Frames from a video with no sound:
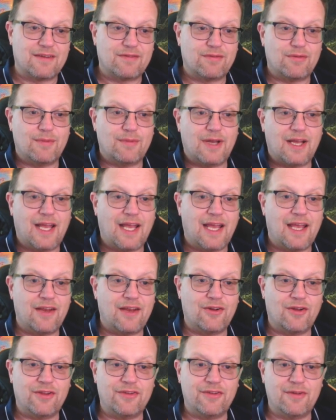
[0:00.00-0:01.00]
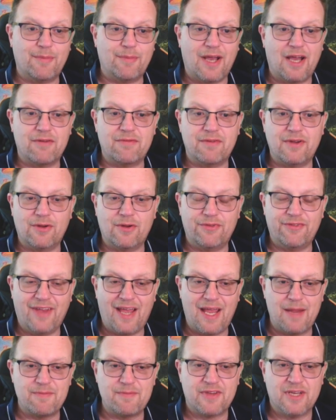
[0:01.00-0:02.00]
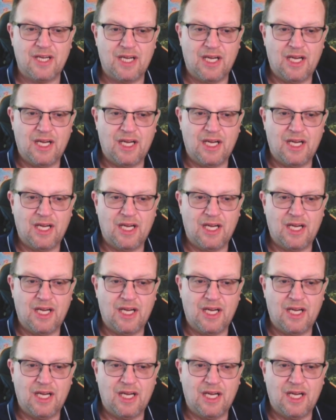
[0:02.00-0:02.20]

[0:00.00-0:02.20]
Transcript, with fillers: from our hand onto the battlefield tapped.